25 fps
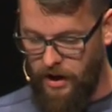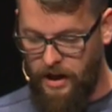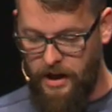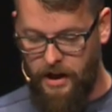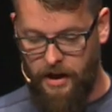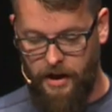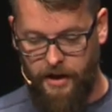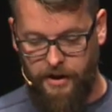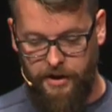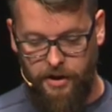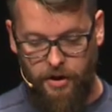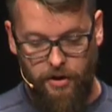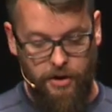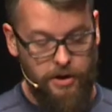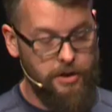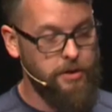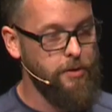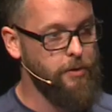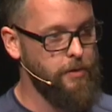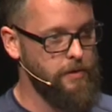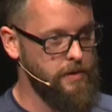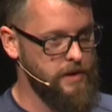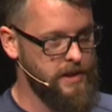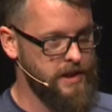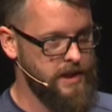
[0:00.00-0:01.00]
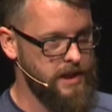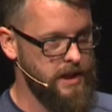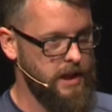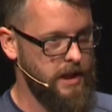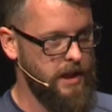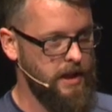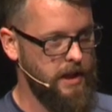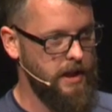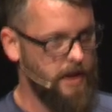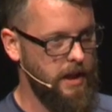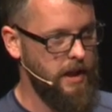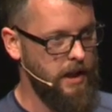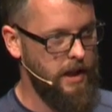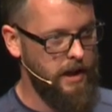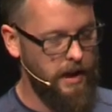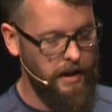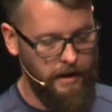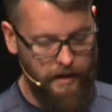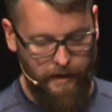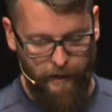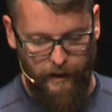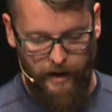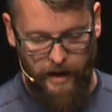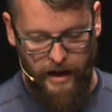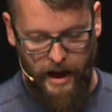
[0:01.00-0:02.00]
learn your tools.
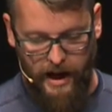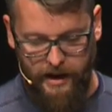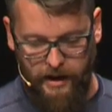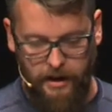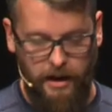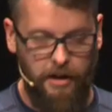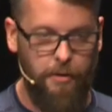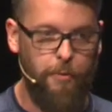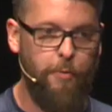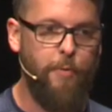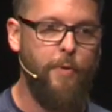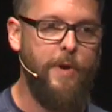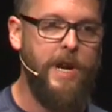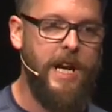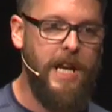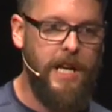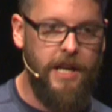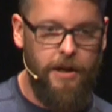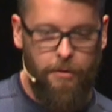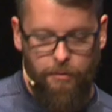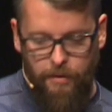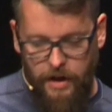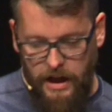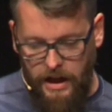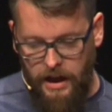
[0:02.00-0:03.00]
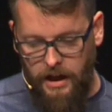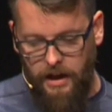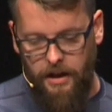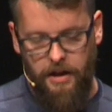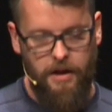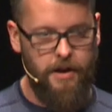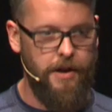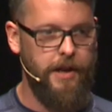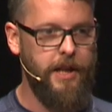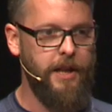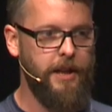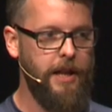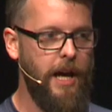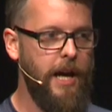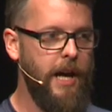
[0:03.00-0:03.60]
Like really, really learn it.